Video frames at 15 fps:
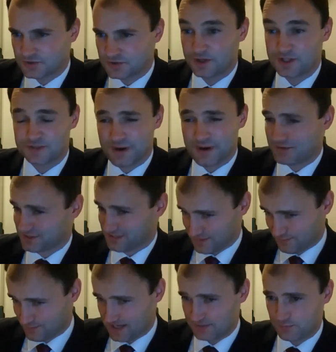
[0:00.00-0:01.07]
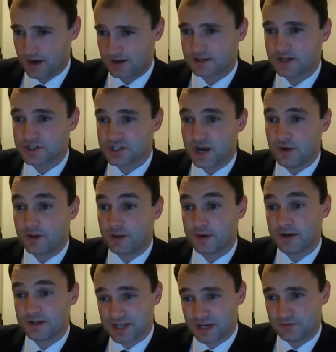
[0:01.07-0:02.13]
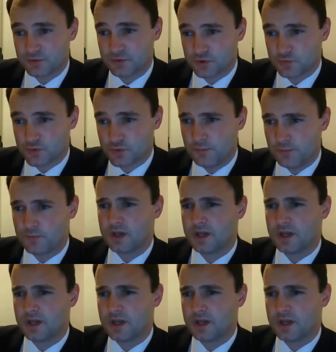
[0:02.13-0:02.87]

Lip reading: transparency, best practice sharing amongst councils as well.